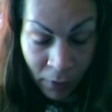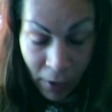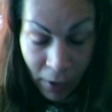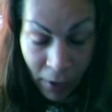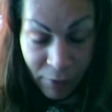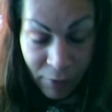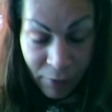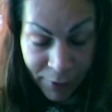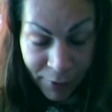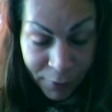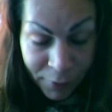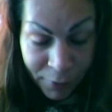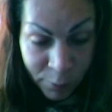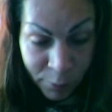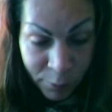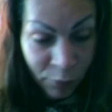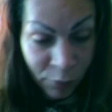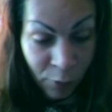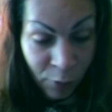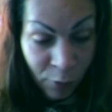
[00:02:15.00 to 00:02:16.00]
I've had this
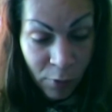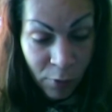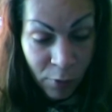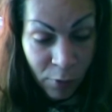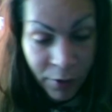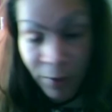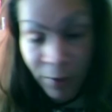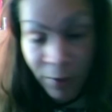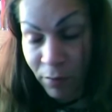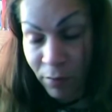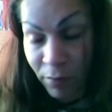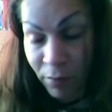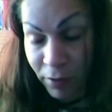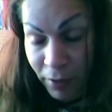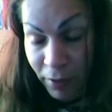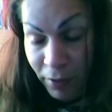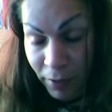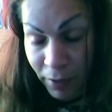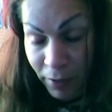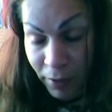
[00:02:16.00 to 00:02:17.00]
before with him
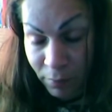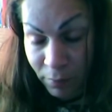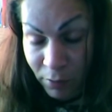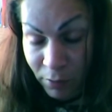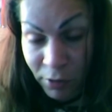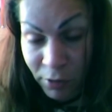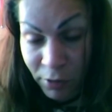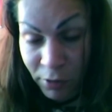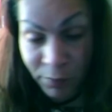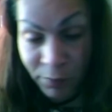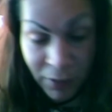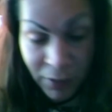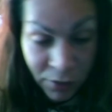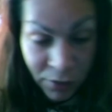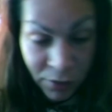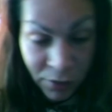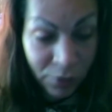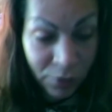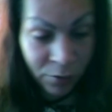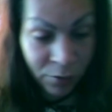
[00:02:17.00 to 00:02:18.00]
on Cosmic
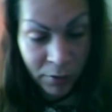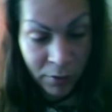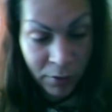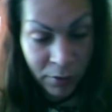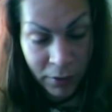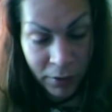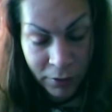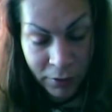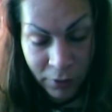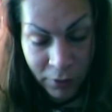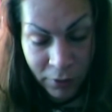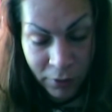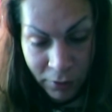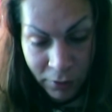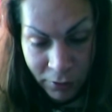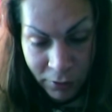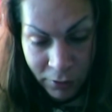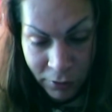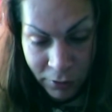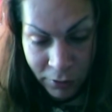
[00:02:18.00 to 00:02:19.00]
View.
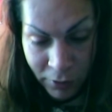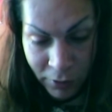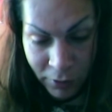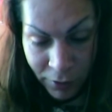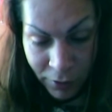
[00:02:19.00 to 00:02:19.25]
.us.